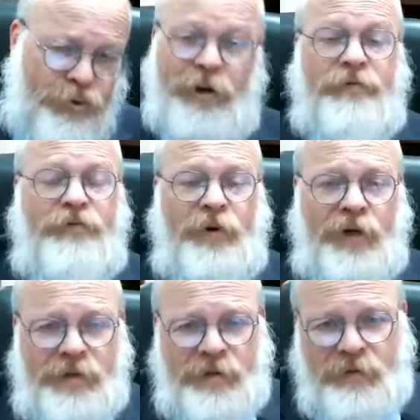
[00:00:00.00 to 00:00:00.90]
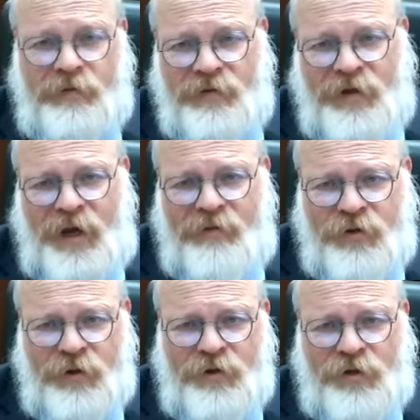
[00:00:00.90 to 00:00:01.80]
pray for us to have
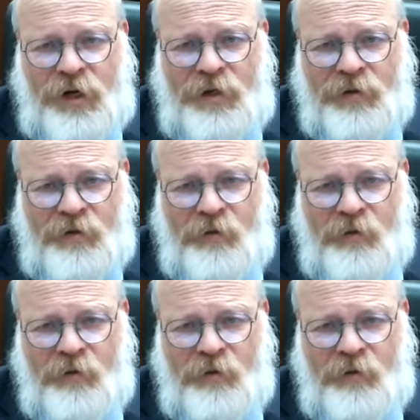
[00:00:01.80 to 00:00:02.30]
a child.